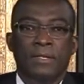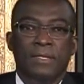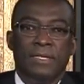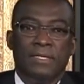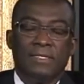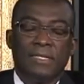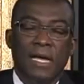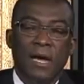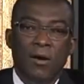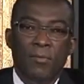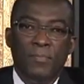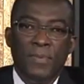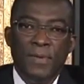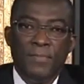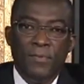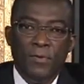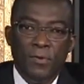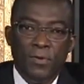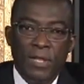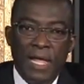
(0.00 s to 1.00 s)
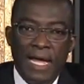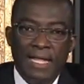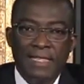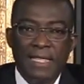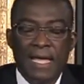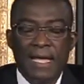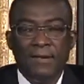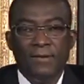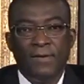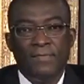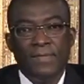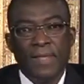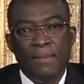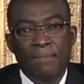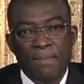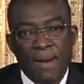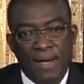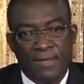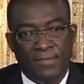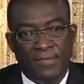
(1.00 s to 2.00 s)
The town people at the end of the
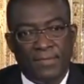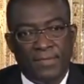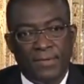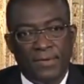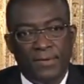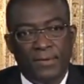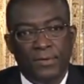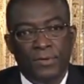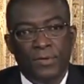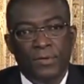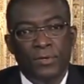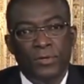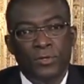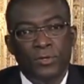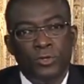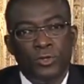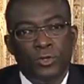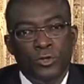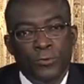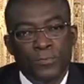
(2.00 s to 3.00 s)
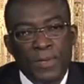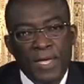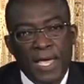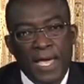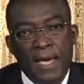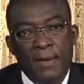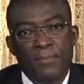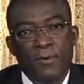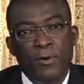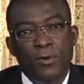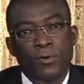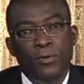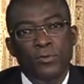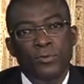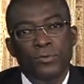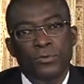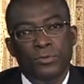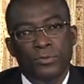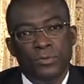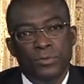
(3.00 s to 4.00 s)
month should be
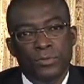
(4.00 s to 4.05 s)
able